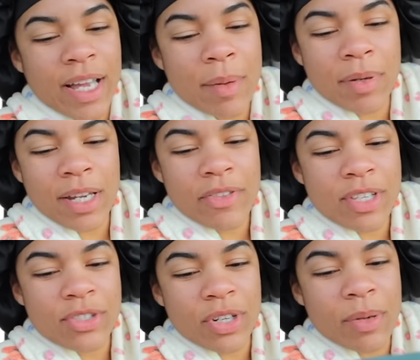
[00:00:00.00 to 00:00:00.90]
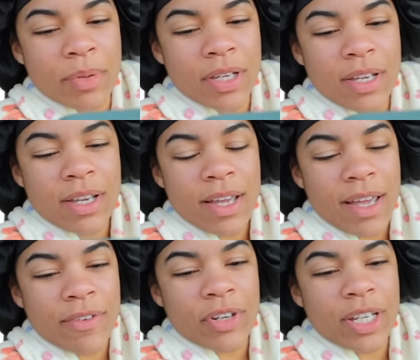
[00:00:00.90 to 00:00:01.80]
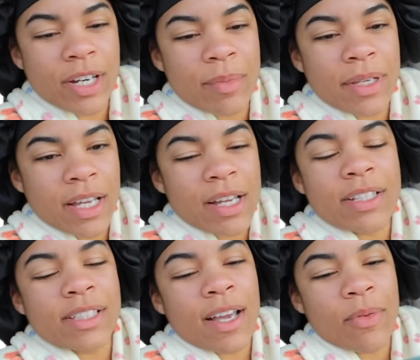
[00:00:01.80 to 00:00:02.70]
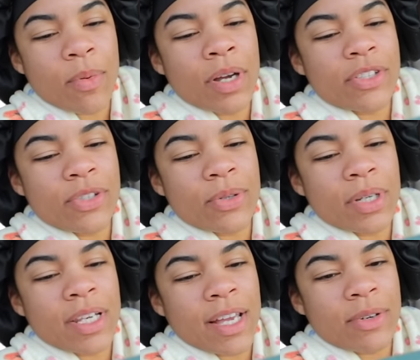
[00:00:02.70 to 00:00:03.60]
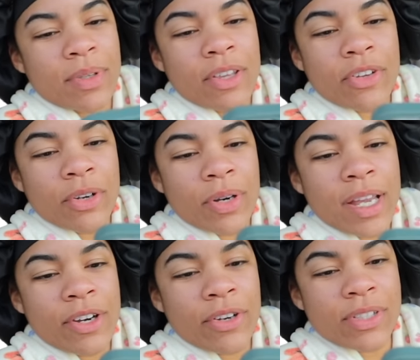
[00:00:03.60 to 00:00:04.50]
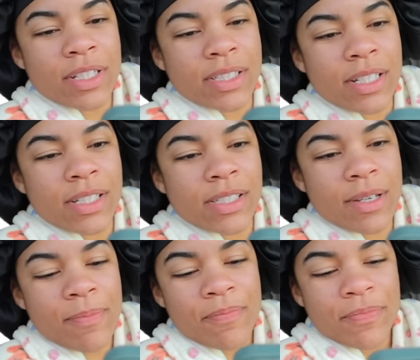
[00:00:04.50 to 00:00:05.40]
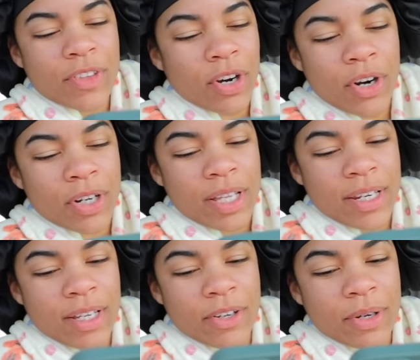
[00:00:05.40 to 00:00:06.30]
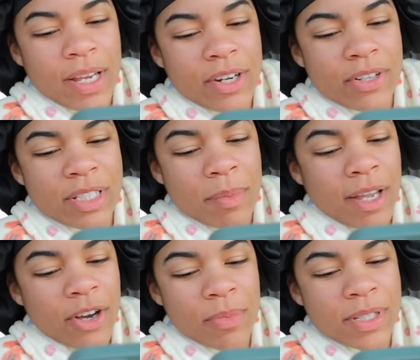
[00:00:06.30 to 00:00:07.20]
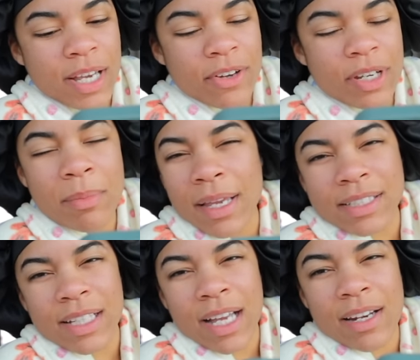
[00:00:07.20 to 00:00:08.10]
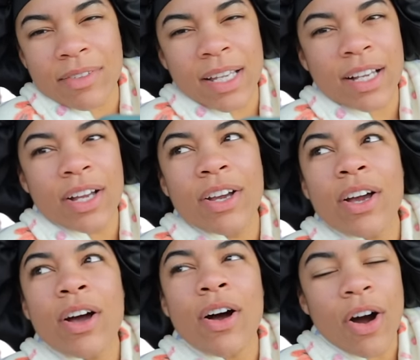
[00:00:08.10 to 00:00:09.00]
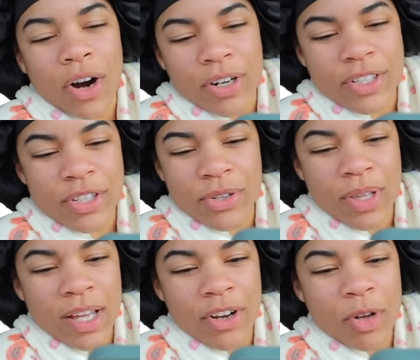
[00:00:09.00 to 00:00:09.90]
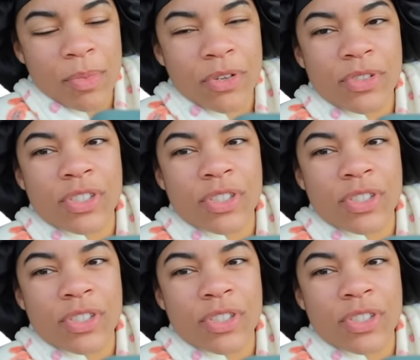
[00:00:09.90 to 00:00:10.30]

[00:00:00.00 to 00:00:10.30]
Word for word: I plan this trip every year because I want to connect with other creators, and since there aren't any creators in my hometown, it makes it kind of like hard to do that almost.